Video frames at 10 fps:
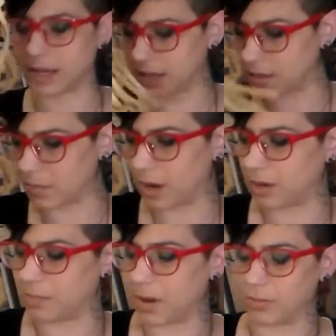I keep
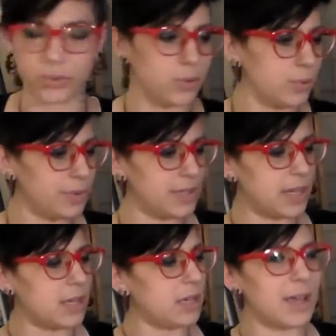my runes
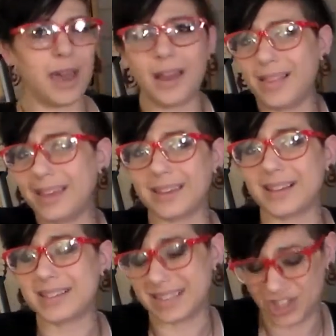in, and I like it
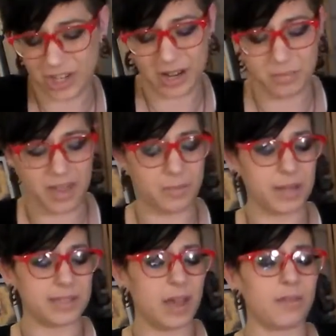because shit, I made it
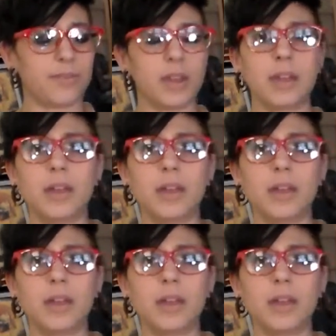myself.